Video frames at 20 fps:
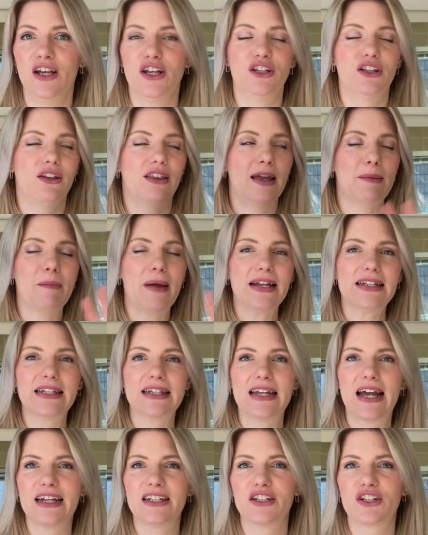So that makes a
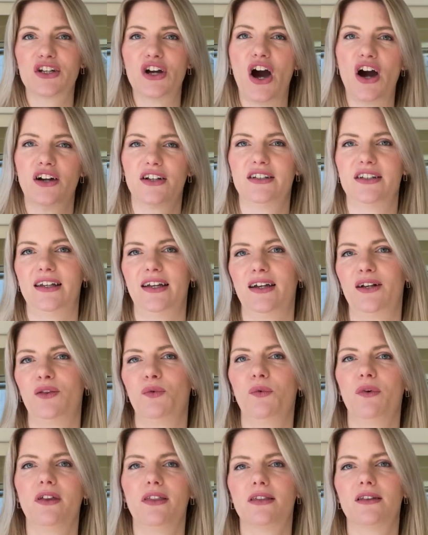nice cocktail
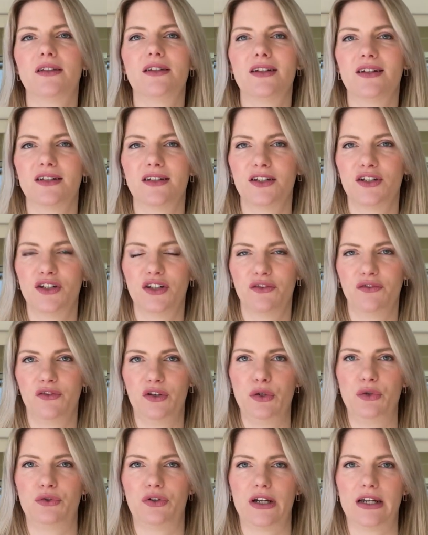with dozens of
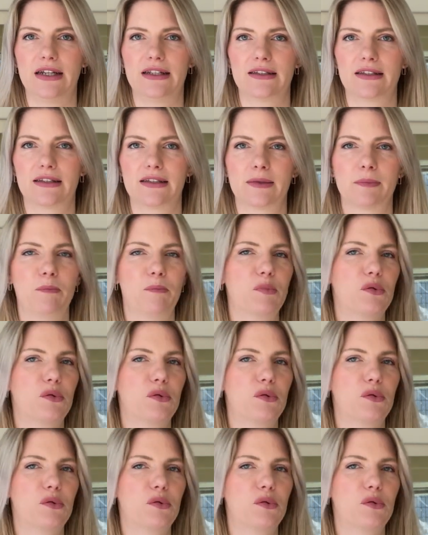nutrients.